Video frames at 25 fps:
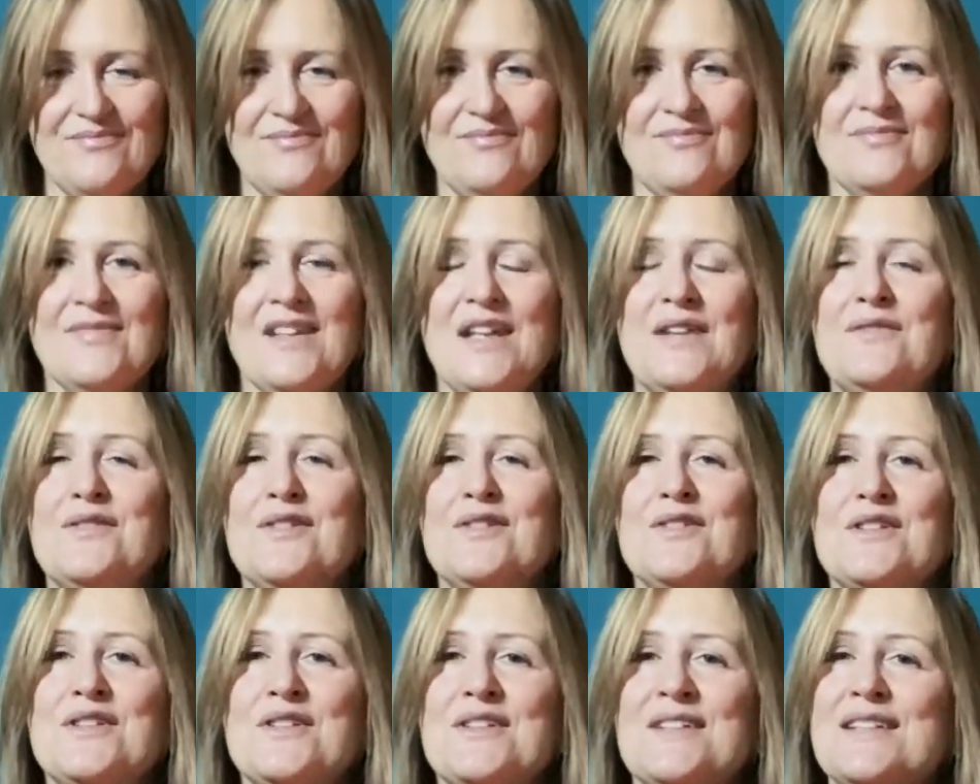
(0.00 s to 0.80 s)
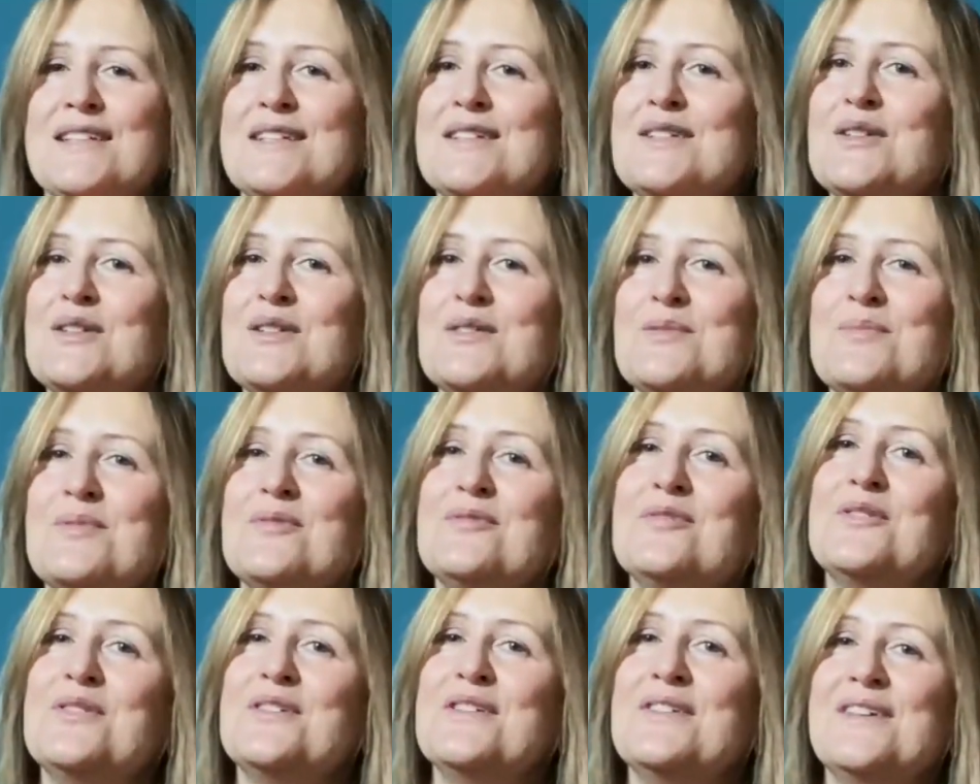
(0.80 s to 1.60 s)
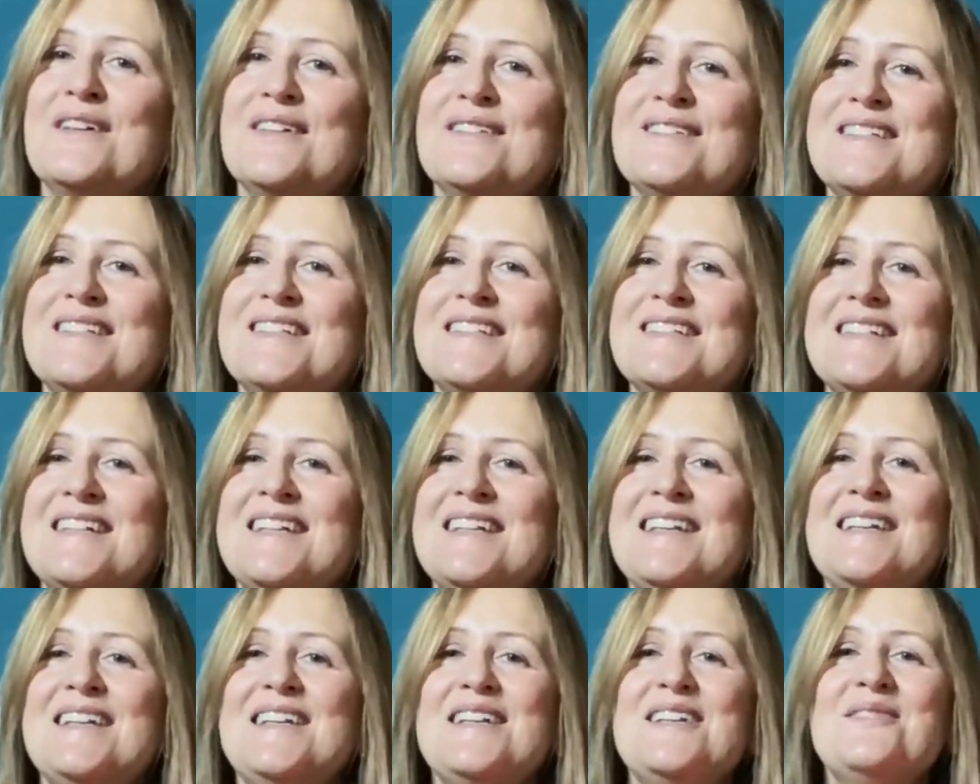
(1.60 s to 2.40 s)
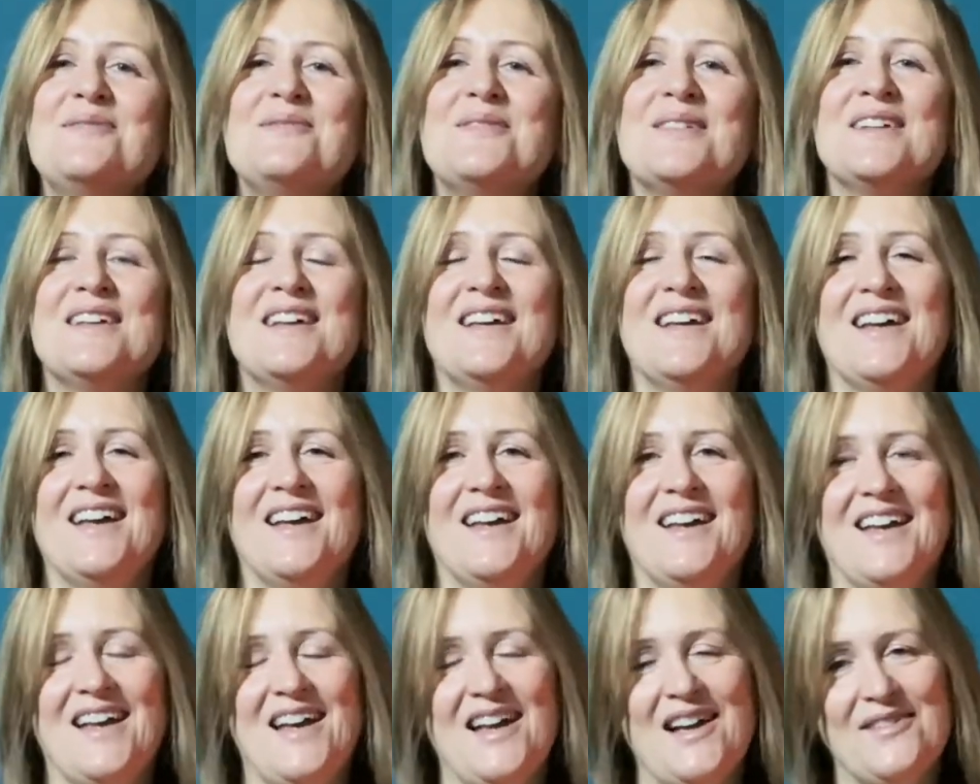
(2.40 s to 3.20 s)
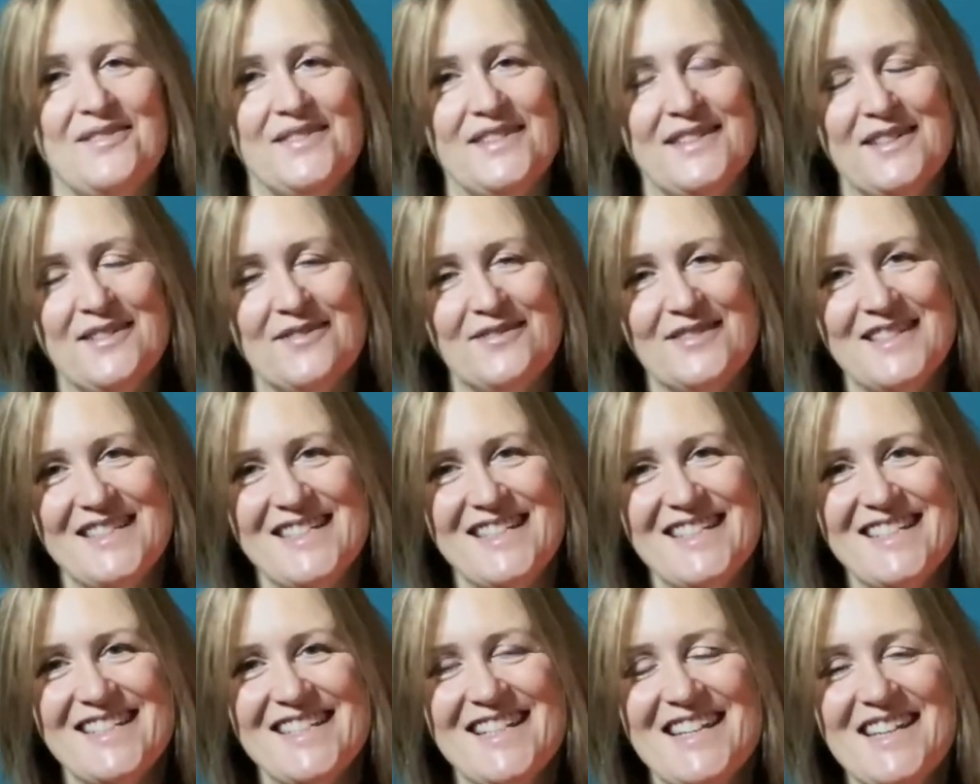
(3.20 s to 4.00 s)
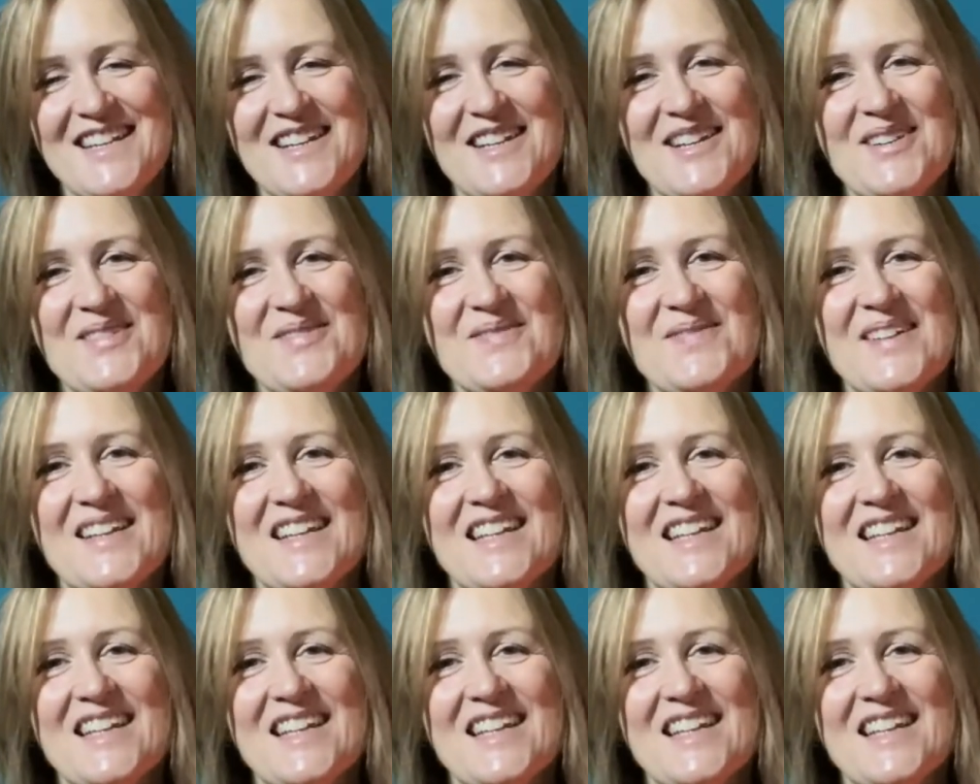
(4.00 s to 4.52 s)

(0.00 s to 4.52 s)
If you're doing this just before you go to sleep, have a lovely sleep.